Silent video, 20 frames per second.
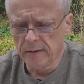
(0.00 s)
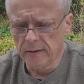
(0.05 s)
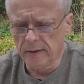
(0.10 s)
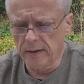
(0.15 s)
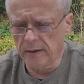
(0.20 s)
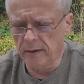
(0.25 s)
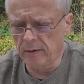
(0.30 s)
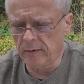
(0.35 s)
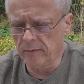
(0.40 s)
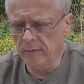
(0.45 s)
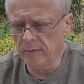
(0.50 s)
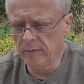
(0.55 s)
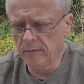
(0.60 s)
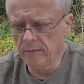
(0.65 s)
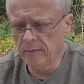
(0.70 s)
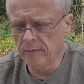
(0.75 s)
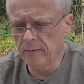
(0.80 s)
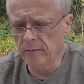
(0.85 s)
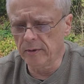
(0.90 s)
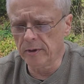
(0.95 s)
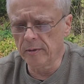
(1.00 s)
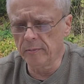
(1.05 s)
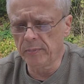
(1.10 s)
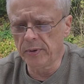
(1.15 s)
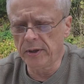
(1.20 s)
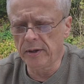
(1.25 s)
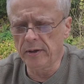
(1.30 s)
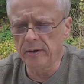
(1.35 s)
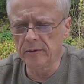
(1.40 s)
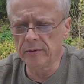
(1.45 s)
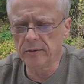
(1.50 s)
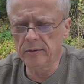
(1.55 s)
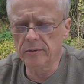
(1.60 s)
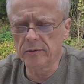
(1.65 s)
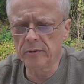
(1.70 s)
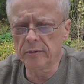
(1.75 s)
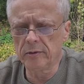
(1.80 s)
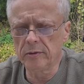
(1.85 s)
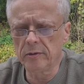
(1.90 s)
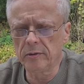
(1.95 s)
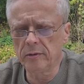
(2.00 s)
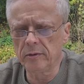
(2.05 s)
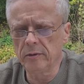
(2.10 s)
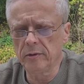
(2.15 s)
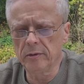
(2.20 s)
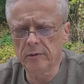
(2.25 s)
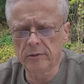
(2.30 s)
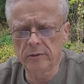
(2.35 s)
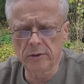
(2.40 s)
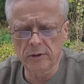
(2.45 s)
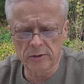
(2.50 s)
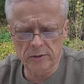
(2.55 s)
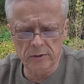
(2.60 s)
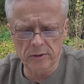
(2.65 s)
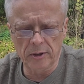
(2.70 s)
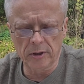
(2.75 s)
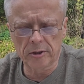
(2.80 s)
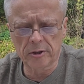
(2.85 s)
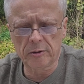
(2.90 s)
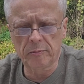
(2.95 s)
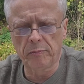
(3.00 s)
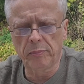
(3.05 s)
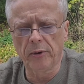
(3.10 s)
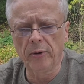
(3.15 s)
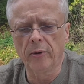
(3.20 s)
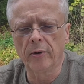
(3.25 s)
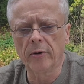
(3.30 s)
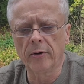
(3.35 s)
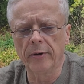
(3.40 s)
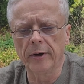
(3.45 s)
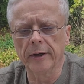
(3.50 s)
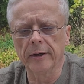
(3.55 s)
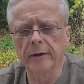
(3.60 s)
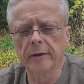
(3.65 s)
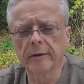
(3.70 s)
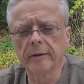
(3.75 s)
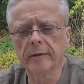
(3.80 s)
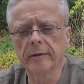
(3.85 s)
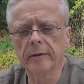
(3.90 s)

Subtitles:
Now, what about just exploring?